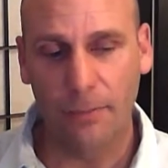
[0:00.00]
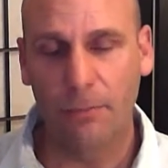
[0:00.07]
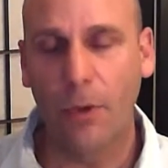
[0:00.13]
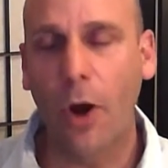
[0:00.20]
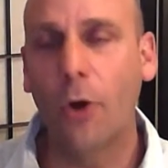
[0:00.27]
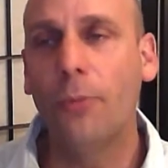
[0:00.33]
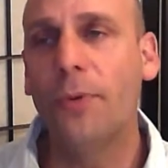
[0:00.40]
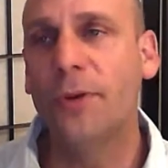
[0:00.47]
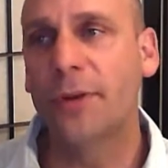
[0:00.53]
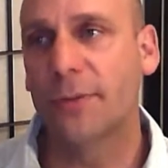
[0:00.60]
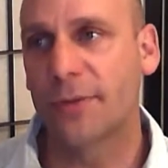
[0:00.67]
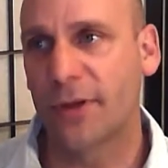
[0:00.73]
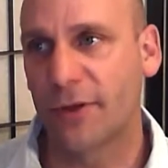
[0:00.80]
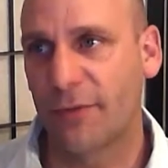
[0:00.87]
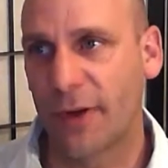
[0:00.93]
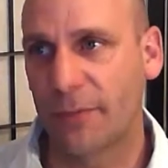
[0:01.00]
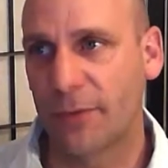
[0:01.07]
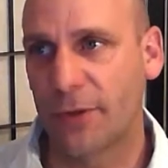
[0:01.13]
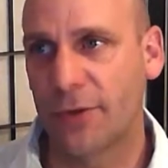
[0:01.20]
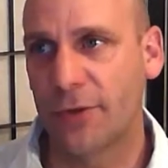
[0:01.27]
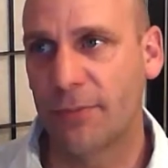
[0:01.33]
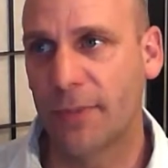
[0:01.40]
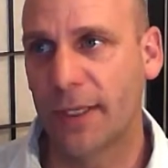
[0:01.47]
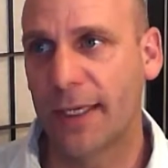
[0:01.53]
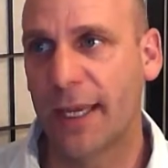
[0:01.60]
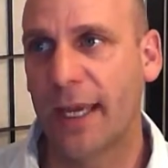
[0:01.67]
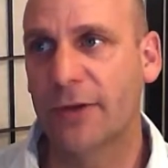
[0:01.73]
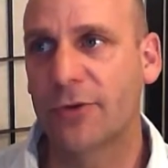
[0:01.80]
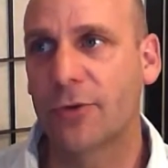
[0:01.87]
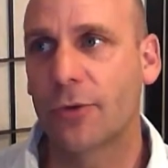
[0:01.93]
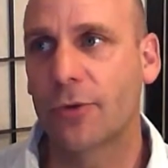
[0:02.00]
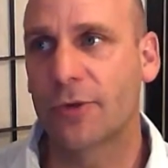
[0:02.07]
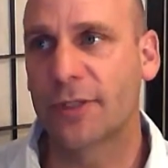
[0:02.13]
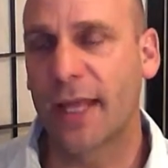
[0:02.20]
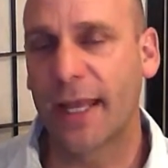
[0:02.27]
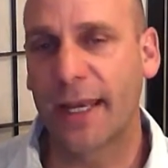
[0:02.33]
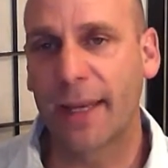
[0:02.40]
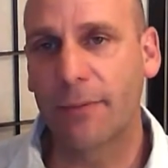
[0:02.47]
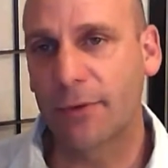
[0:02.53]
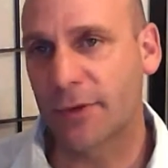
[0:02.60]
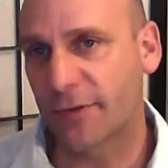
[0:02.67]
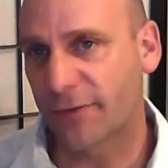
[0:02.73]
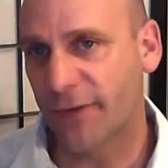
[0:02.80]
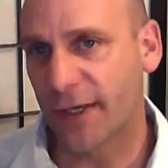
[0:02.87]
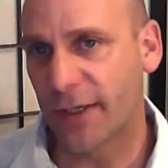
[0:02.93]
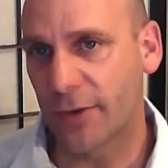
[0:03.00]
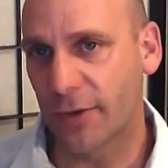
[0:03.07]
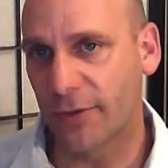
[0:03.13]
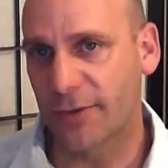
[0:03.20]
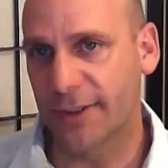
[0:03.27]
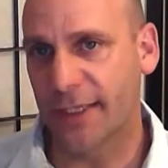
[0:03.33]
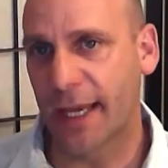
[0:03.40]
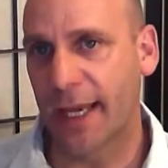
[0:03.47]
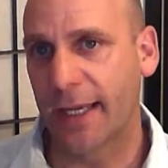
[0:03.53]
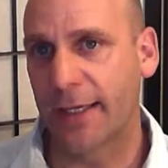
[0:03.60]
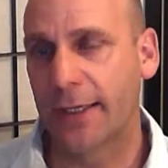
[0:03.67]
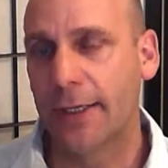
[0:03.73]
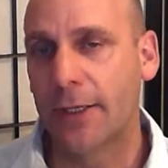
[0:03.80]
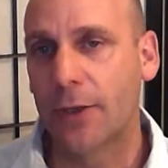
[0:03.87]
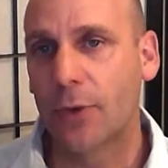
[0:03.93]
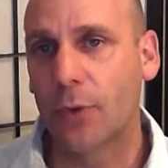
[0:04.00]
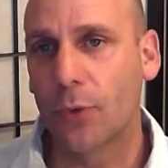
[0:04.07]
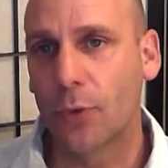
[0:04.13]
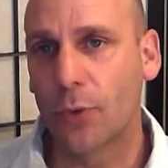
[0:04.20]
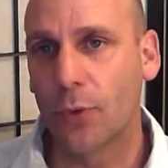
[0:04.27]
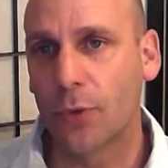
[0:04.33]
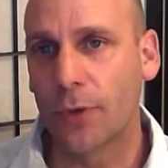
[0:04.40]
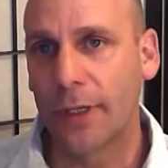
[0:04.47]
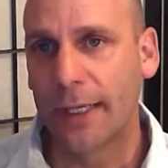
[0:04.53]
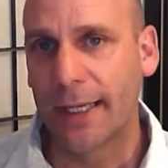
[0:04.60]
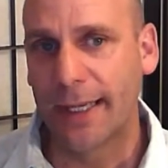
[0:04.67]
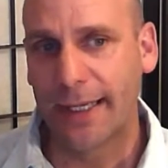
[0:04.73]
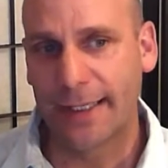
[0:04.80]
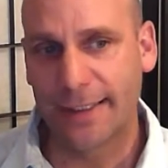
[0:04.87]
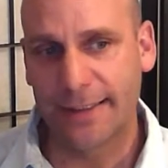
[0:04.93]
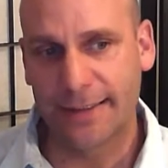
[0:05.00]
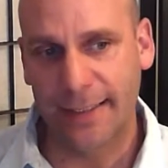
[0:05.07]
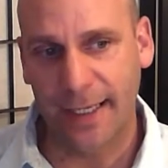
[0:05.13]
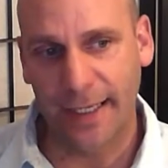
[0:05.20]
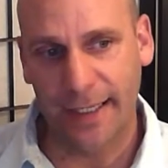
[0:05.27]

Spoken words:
opens himself up to humiliation or is unable to fend off attack or is